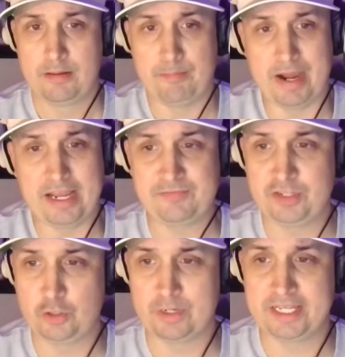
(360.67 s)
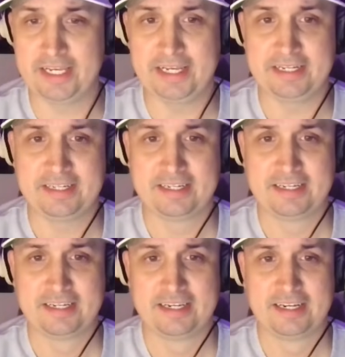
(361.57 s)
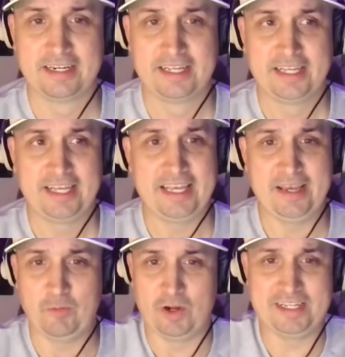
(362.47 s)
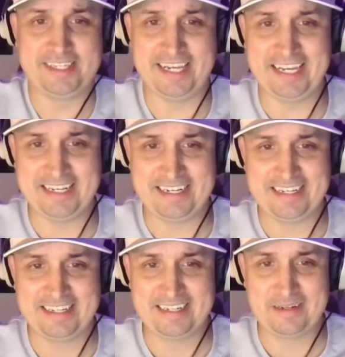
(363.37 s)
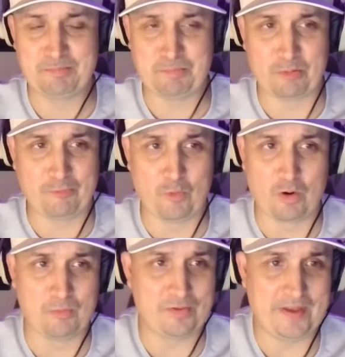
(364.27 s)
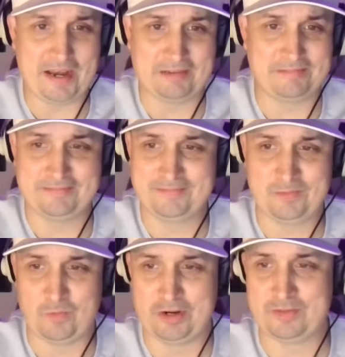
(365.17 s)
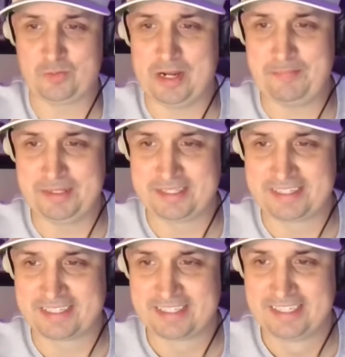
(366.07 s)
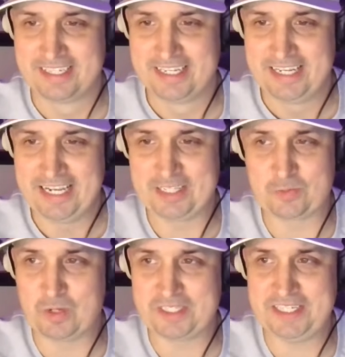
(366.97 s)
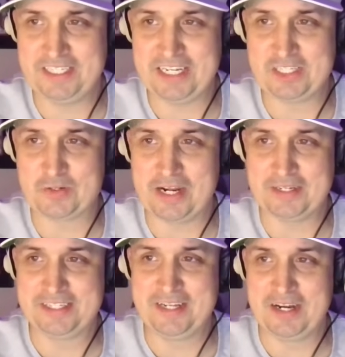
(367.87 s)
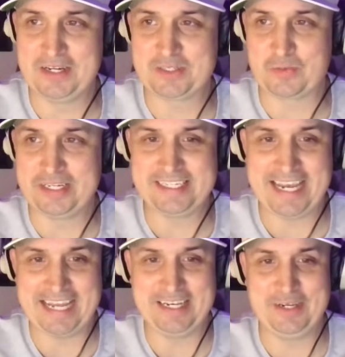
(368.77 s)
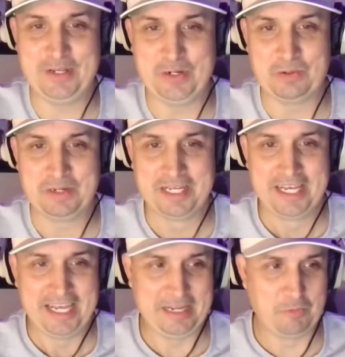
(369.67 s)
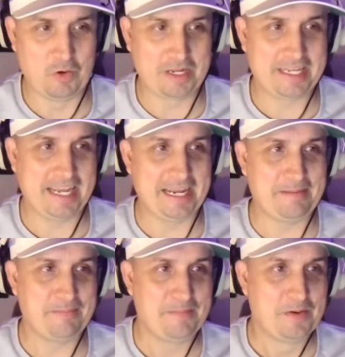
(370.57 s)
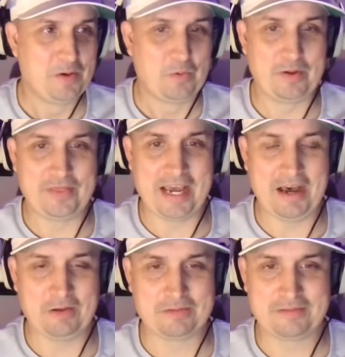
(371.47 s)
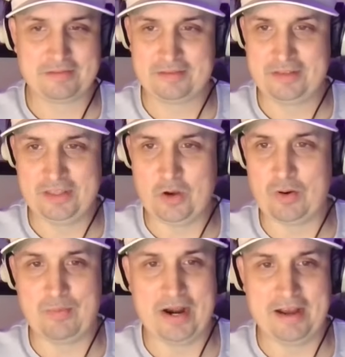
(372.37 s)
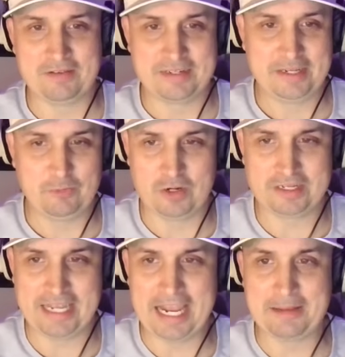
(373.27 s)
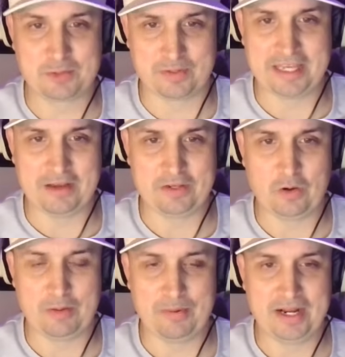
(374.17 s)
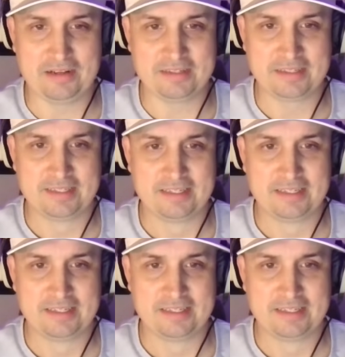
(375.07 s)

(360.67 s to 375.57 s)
Might have to do it again. What is it? Perform without one of his weapons. It's what CJ Stroud has done. It's what he's had to do. He won a game without Noah Brown. He won games without Noah Brown.